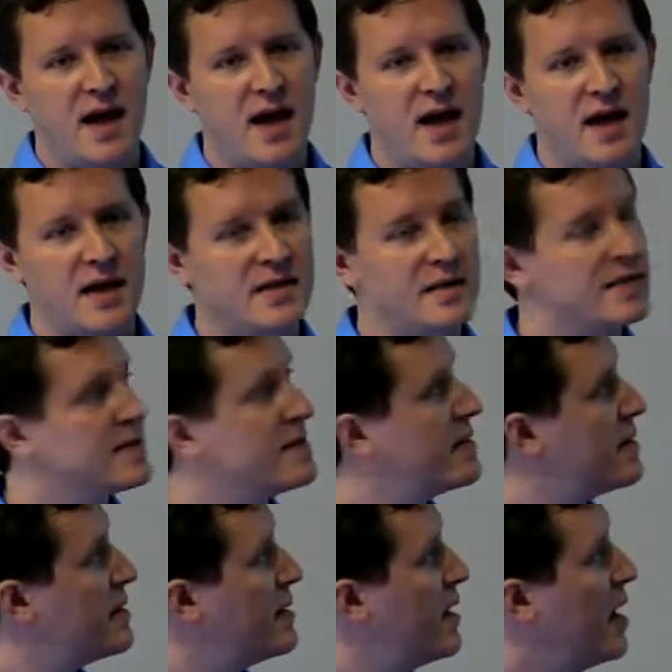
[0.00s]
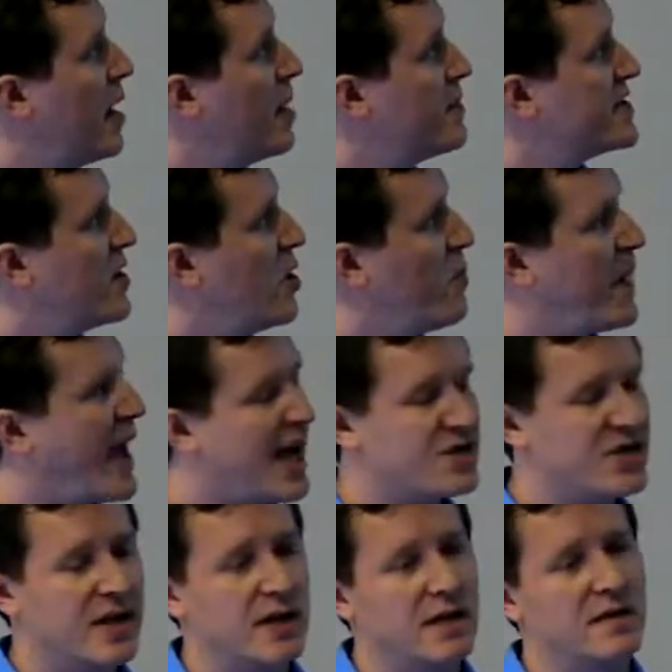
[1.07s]
And um, so
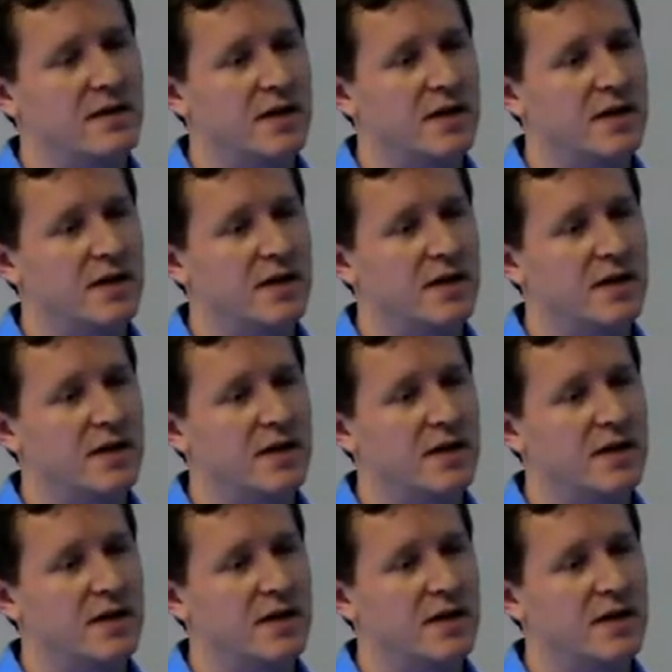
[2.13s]
patching